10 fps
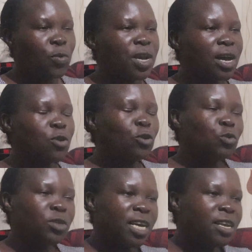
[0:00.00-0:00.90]
We can
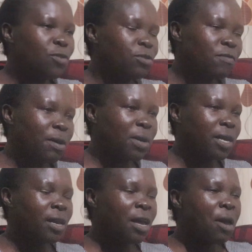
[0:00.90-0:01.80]
go to dairy goat
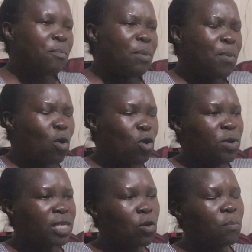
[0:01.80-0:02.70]
farming. People
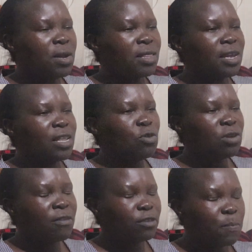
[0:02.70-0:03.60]
always complain that they
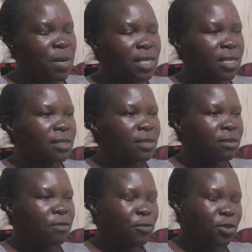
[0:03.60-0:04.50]
don't have
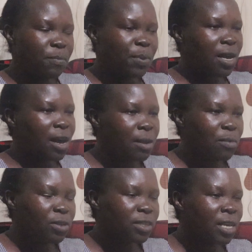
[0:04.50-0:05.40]
spaces for keeping
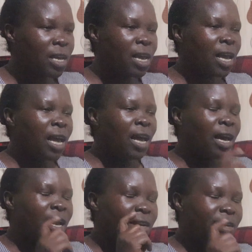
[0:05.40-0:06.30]
animals.
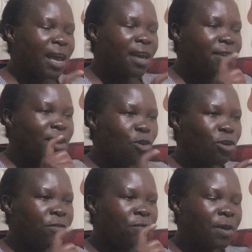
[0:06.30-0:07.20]
Dairy
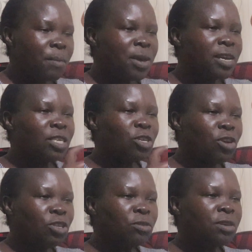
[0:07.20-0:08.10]
goat farming is
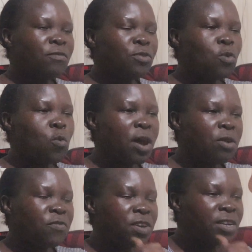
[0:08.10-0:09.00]
going to give you
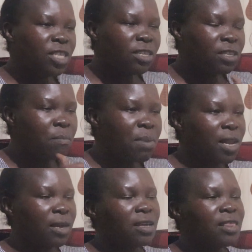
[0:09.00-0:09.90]
one of the richest
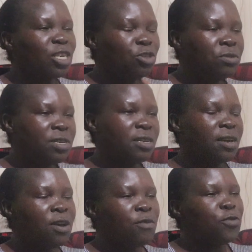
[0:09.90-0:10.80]
milk that you
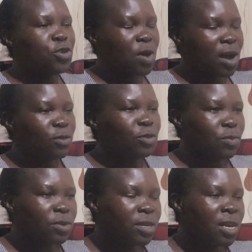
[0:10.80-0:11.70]
need for your
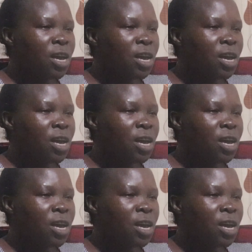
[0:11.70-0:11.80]
household.